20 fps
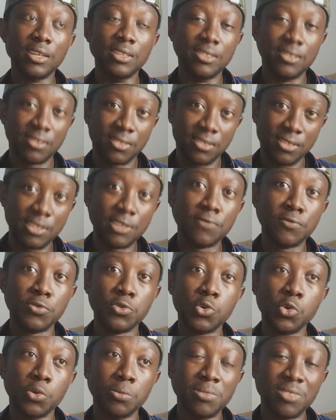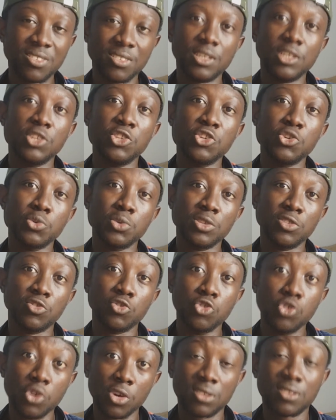deceive you or mislead you
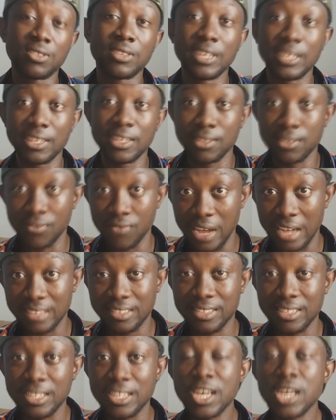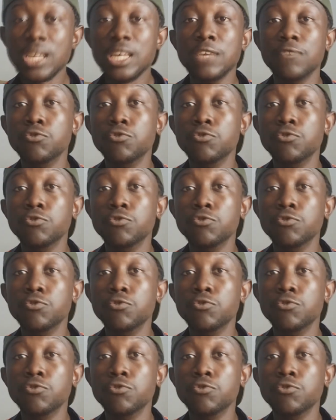into not taking the vaccine.